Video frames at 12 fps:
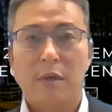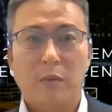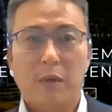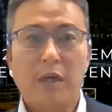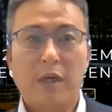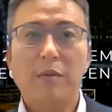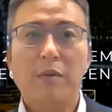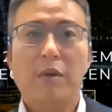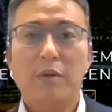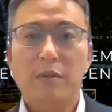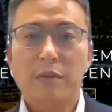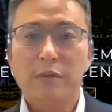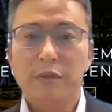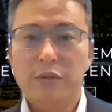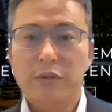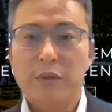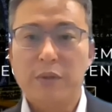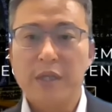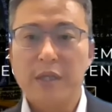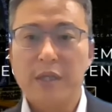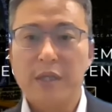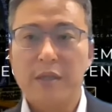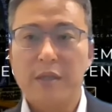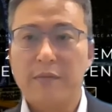Welcome all to joining
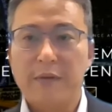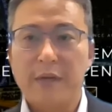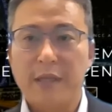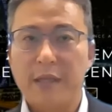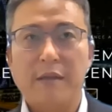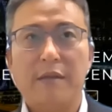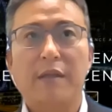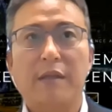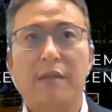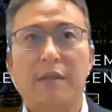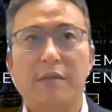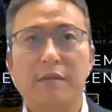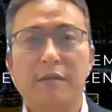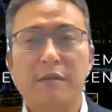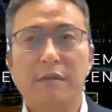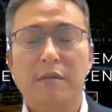this fantastic session.